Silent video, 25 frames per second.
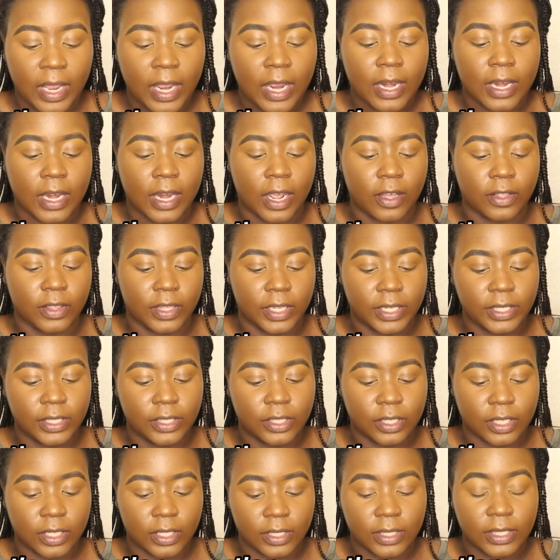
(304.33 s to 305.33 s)
Now
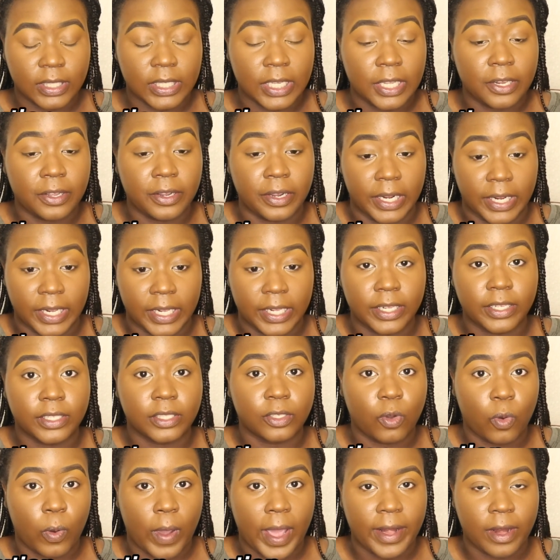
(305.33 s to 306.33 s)
this concealer is
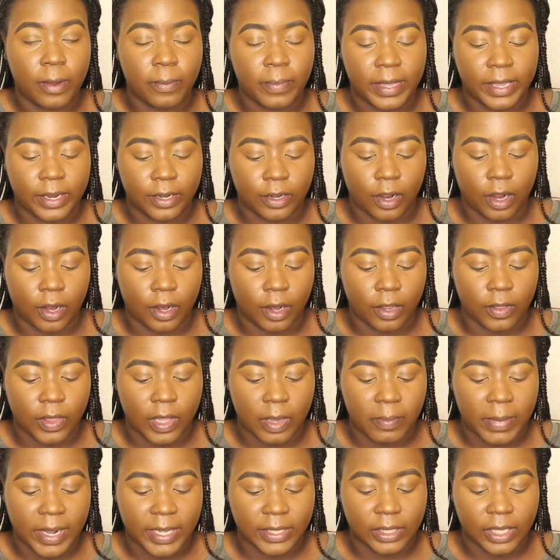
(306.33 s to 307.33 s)
quite a bit darker
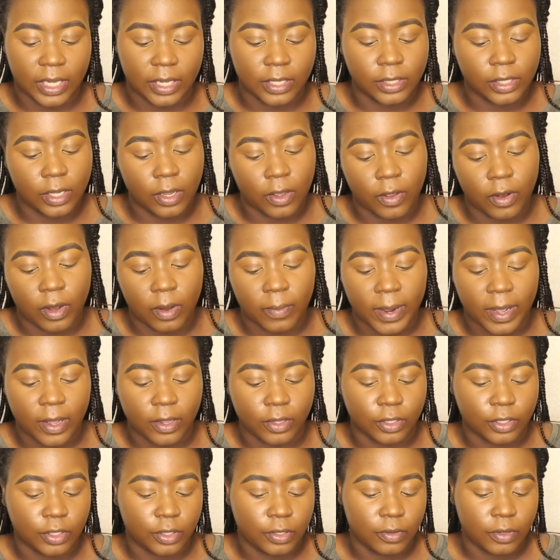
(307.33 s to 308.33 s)
than my skin tone,
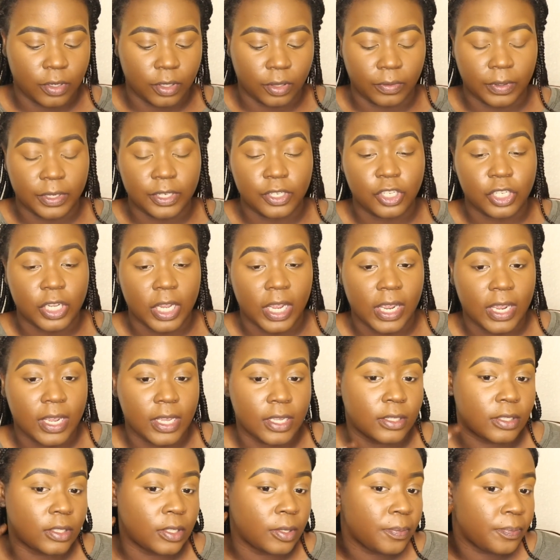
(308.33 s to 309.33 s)
about 2 to 3
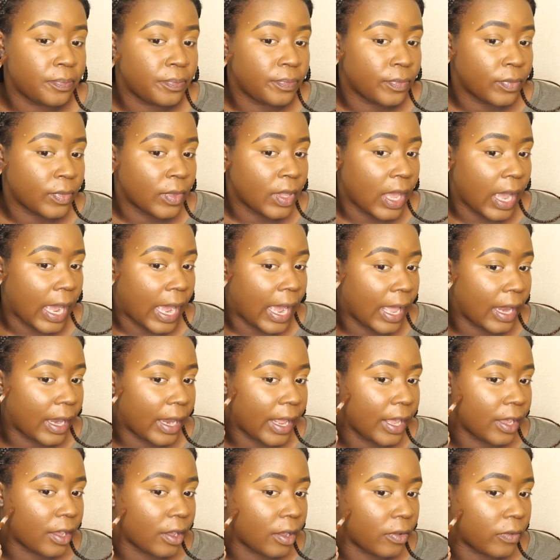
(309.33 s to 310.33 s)
shades. I
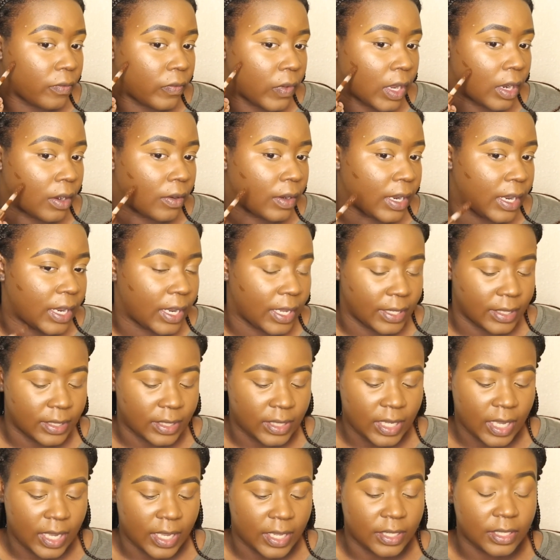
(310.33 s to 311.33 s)
like a very
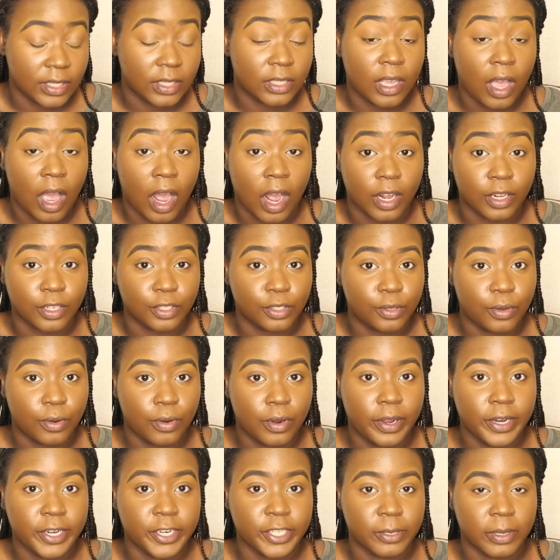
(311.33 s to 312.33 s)
intense
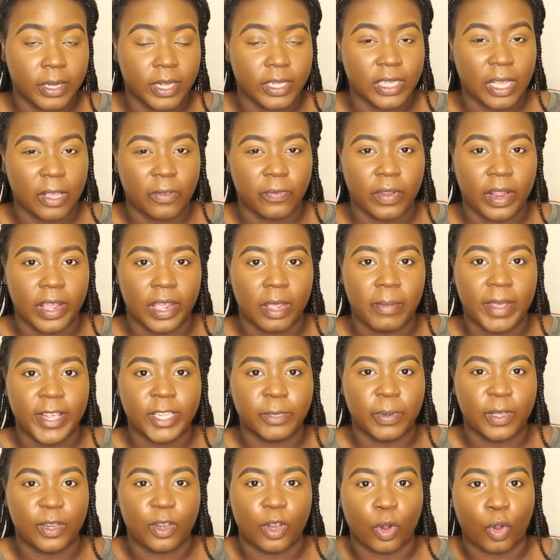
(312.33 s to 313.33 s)
contour just because I feel like it
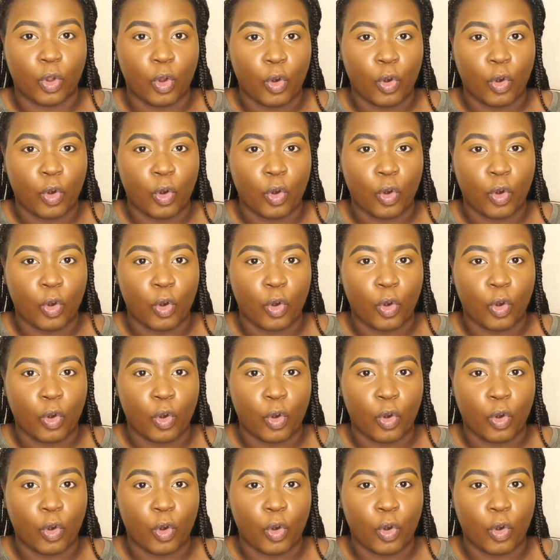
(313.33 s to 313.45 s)
makes me look